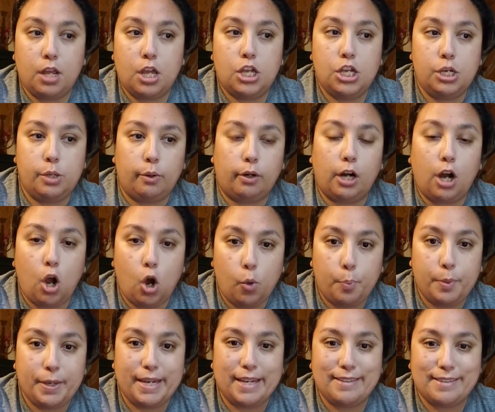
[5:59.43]
you are
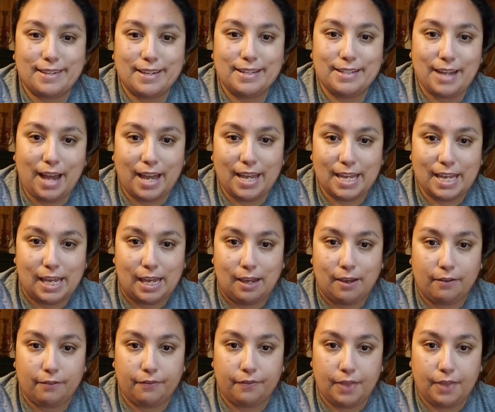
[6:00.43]
opiate naive.